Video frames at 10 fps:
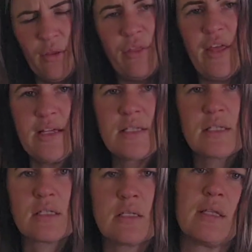
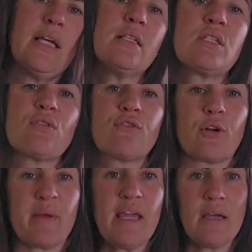This for
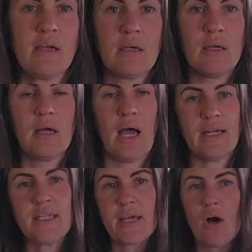me, I
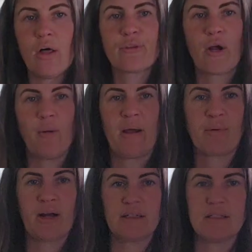take all throughout my
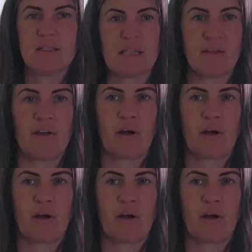pregnancy.